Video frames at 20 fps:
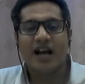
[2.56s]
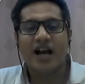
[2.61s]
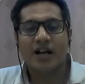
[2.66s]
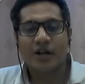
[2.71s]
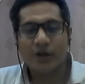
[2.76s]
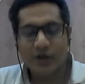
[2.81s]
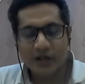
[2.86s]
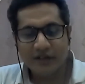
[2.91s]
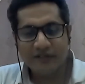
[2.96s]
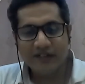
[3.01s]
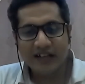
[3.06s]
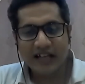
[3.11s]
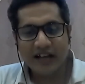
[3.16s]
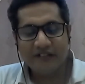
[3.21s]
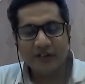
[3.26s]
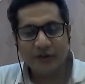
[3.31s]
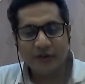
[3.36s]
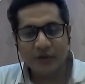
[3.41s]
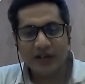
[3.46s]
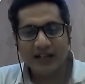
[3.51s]
Good evening,
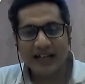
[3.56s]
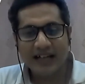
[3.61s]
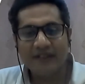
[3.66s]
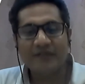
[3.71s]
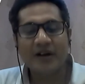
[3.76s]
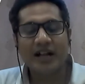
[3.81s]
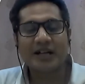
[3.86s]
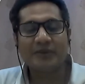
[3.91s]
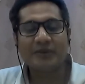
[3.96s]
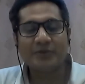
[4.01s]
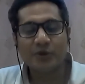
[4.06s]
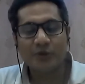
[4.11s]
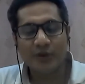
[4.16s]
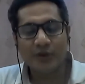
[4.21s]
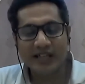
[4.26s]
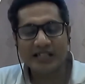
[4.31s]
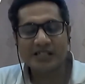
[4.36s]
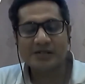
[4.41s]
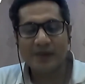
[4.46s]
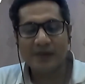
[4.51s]
everyone, and welcome to We
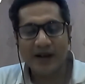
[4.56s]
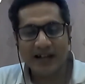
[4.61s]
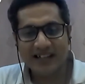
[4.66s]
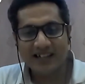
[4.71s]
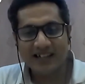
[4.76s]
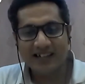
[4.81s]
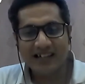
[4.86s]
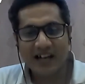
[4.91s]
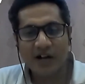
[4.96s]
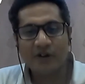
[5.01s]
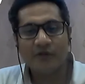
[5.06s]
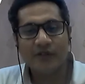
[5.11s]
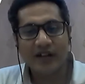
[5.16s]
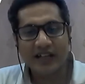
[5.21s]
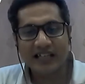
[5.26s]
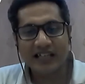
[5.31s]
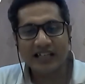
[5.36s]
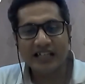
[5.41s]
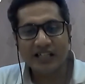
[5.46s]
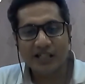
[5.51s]
Inspire, our
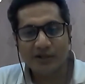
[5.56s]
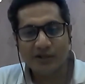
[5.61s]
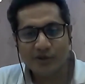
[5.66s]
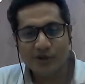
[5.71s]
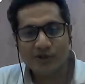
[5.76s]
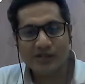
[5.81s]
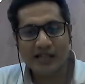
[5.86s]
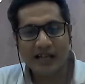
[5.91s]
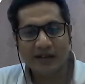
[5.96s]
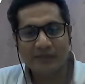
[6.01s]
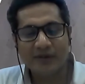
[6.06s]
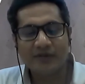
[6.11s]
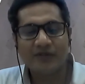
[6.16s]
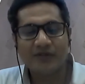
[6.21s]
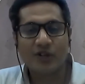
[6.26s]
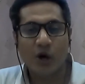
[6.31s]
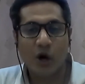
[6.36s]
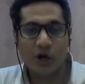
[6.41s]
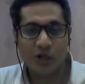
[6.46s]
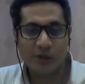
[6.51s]
weekly interview segment
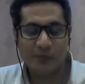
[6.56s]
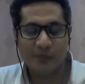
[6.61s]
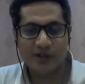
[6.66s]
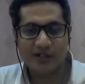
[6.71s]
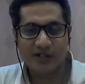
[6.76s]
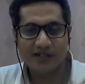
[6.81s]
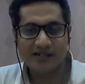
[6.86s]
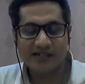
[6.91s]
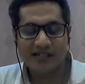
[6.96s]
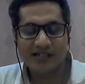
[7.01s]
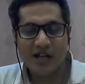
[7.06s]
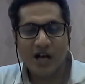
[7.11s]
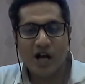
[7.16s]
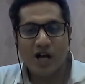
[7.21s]
with entrepreneurs.